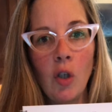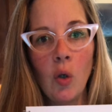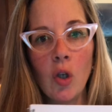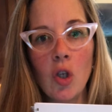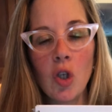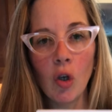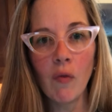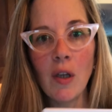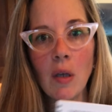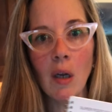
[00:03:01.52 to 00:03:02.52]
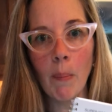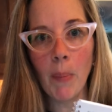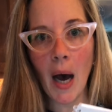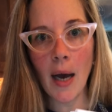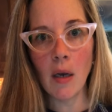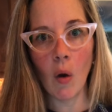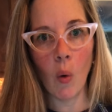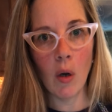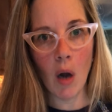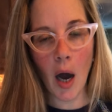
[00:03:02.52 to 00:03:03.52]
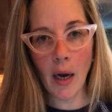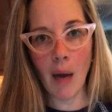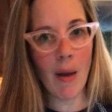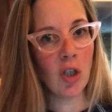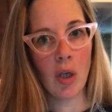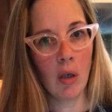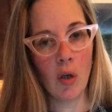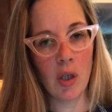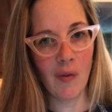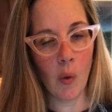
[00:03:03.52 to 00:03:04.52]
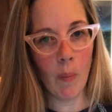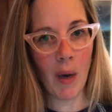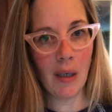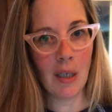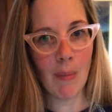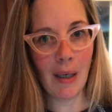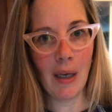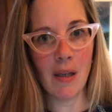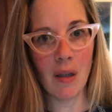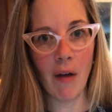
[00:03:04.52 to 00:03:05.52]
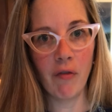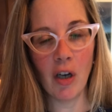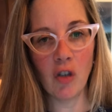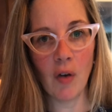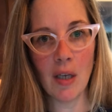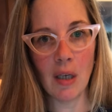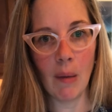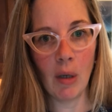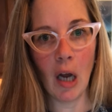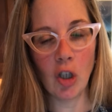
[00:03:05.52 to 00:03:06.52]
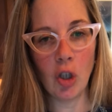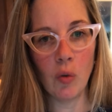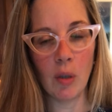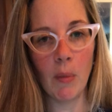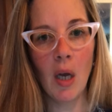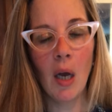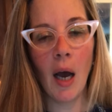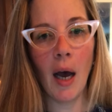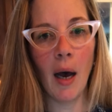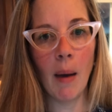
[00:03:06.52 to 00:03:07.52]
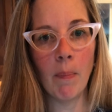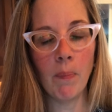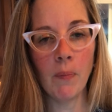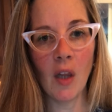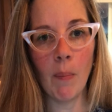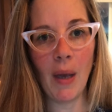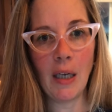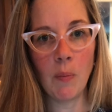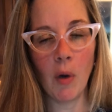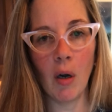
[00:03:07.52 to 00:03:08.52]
you can serve this on a bun or not. I'm actually not going to serve it with a bun because my kids love French fries, and I'm going to actually do some baked